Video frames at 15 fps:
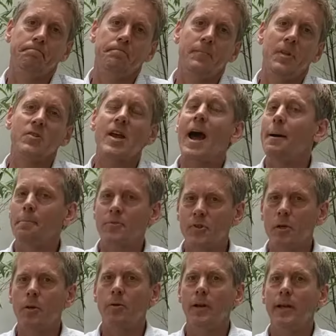There's
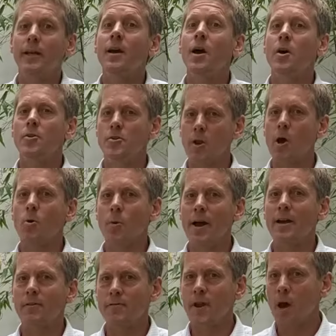absolutely no way
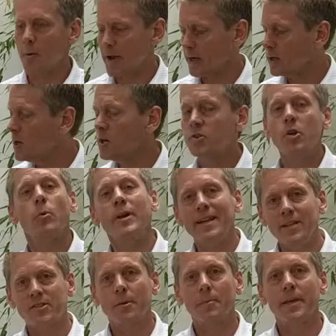of knowing. So we need
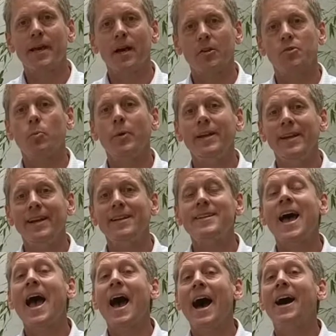something else. We need
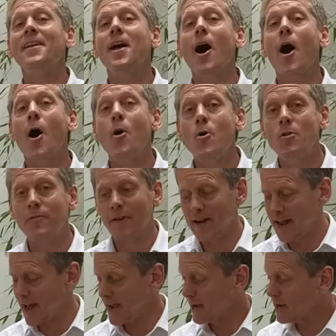an overlay.